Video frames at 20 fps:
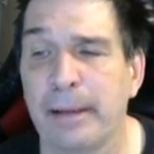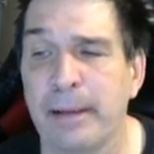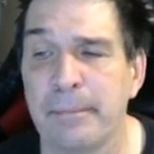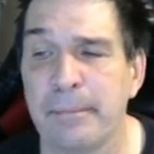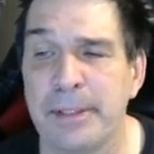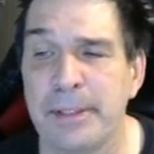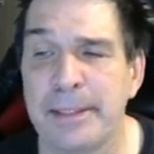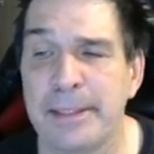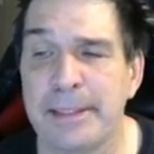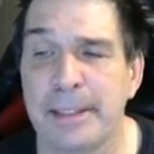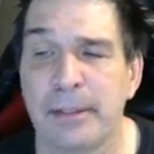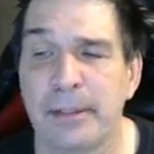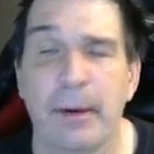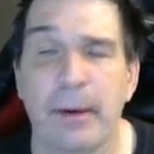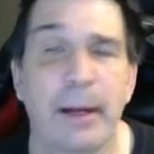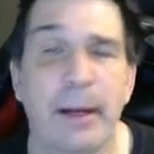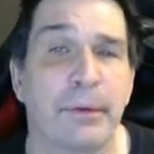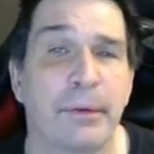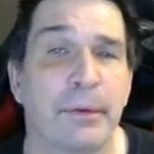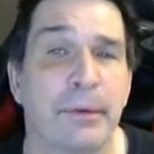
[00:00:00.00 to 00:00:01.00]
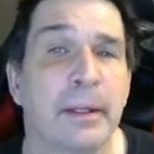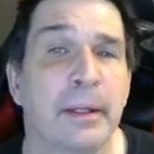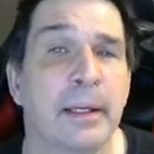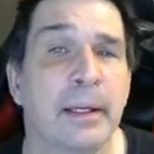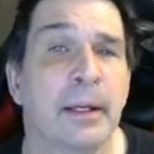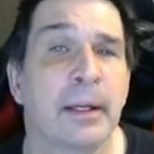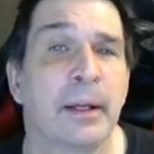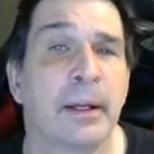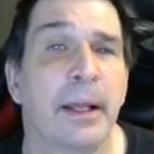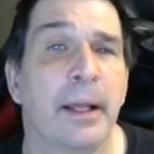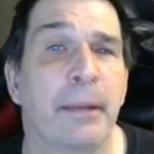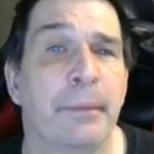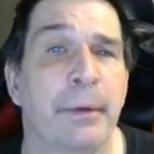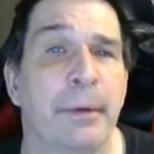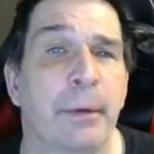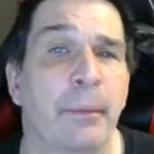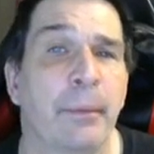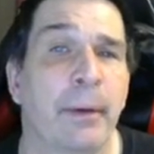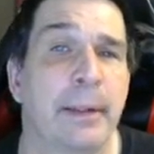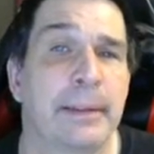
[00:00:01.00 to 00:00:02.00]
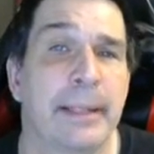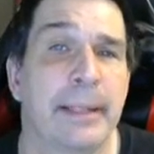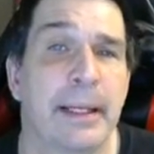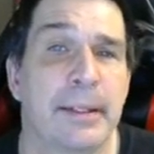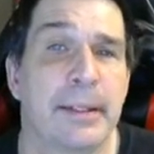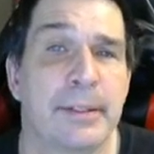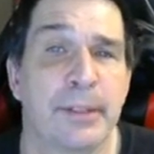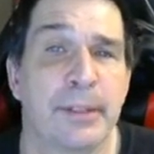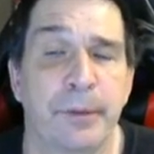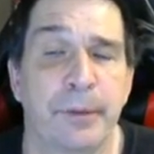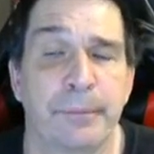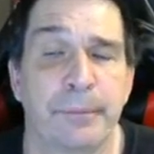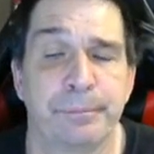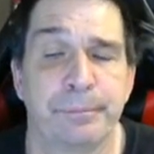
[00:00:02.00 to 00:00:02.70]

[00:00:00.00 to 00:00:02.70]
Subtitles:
I'm just sitting around. And we don't want that. So